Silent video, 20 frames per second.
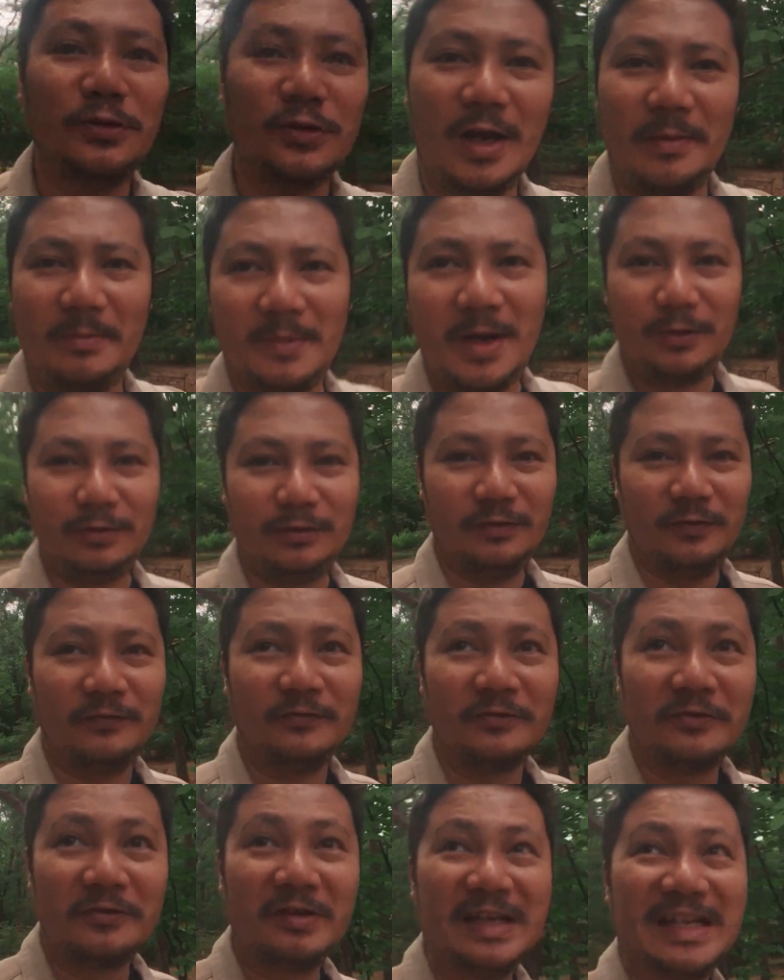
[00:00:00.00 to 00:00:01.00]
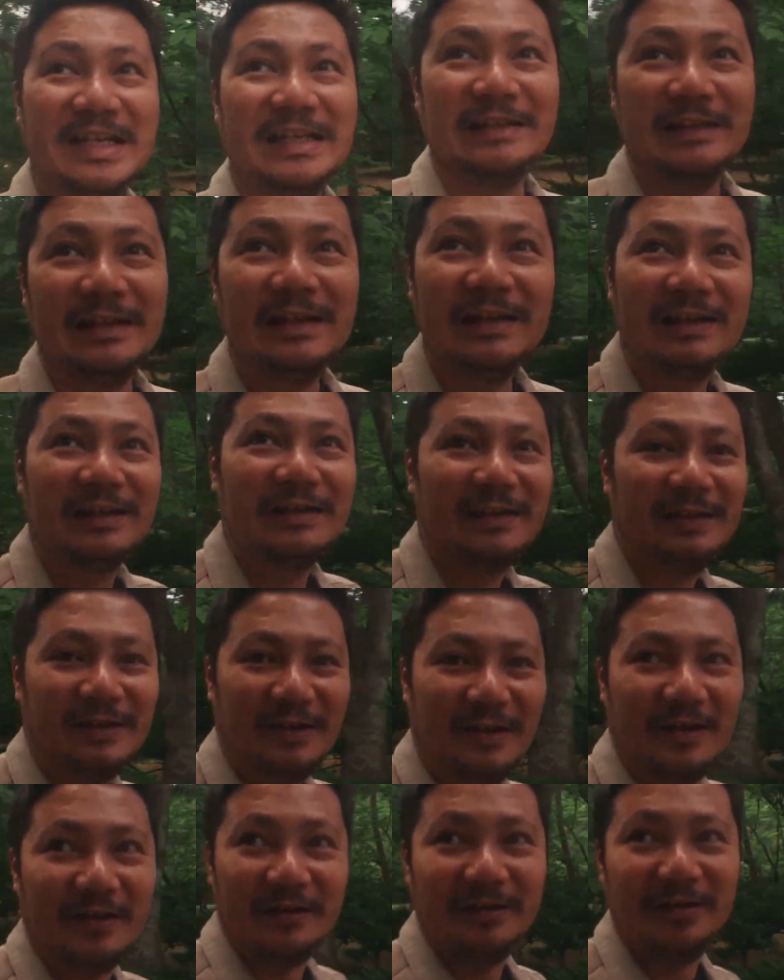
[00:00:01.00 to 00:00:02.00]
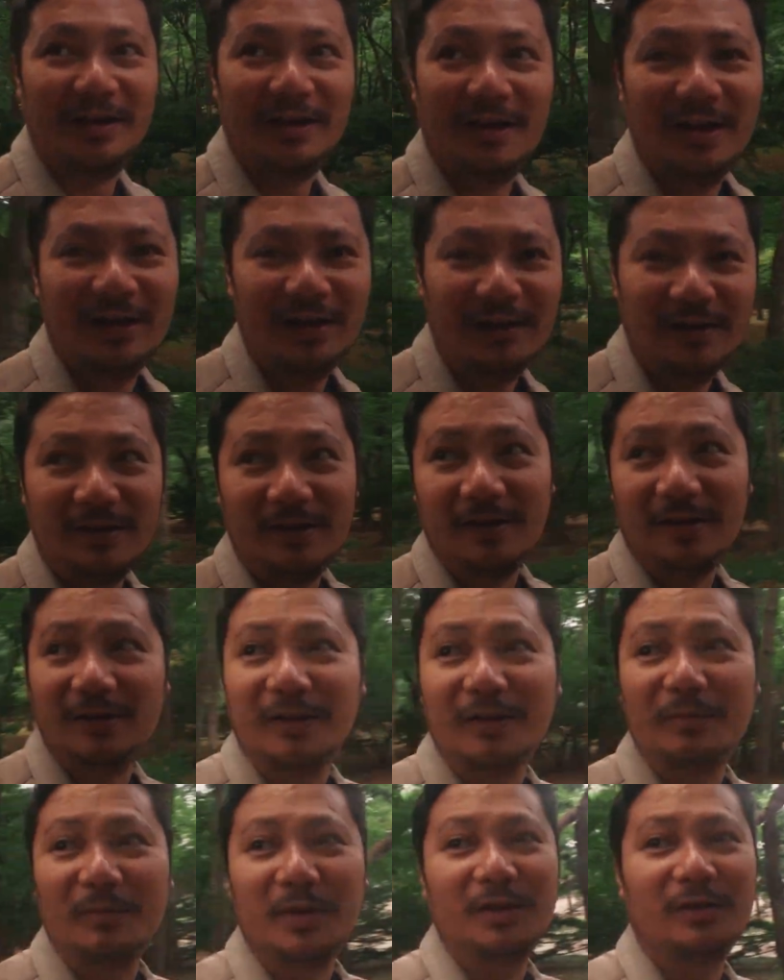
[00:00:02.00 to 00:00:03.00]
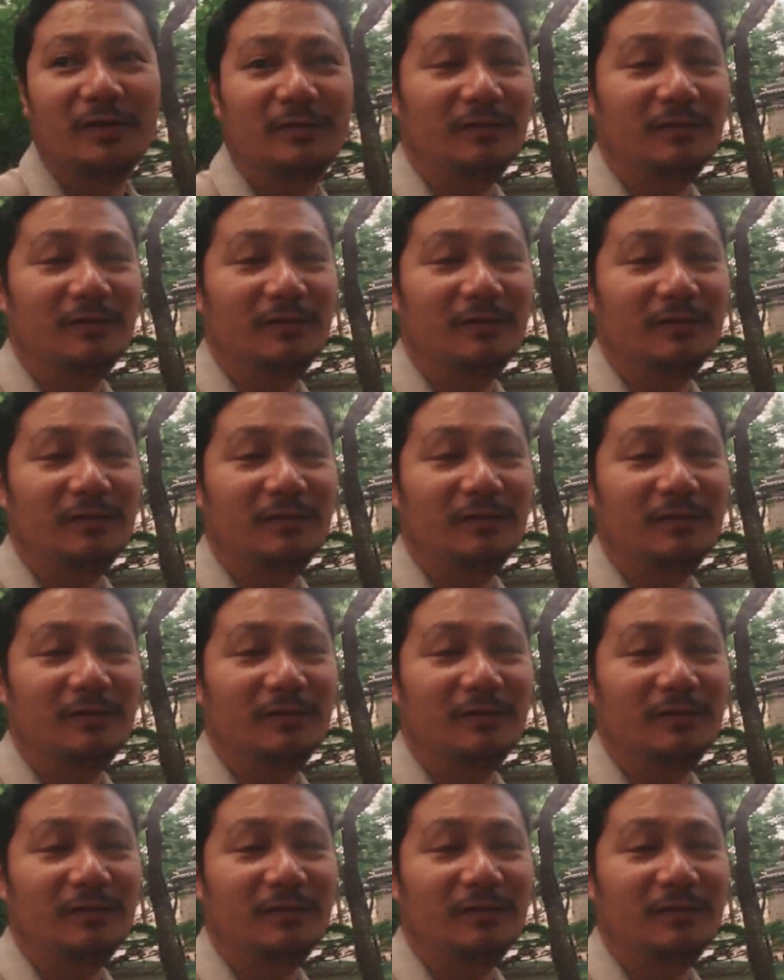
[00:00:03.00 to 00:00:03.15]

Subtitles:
amount of green area in the middle of the